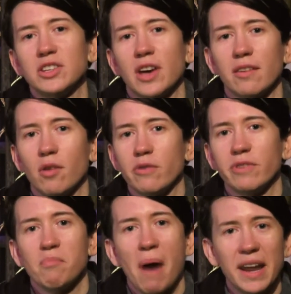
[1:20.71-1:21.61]
each other
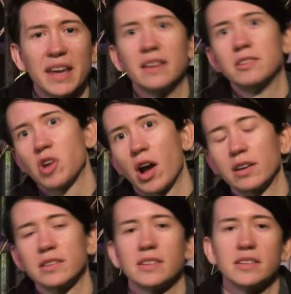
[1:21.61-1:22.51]
over money and
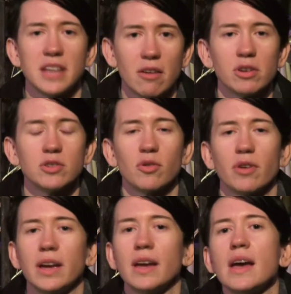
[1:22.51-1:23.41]
drugs and
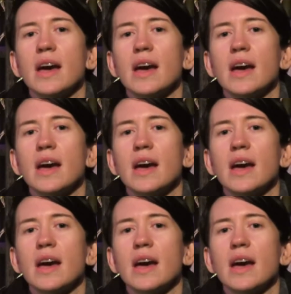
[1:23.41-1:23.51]
territory.